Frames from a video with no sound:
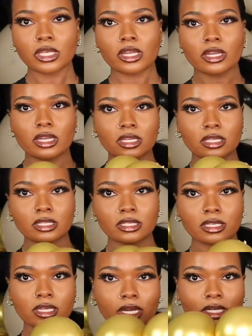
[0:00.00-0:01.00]
they're
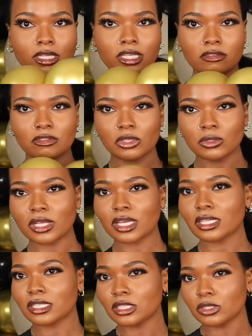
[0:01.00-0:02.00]
kind of giving you
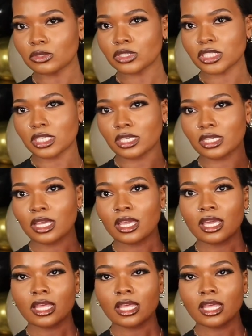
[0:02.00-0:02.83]
like an illusion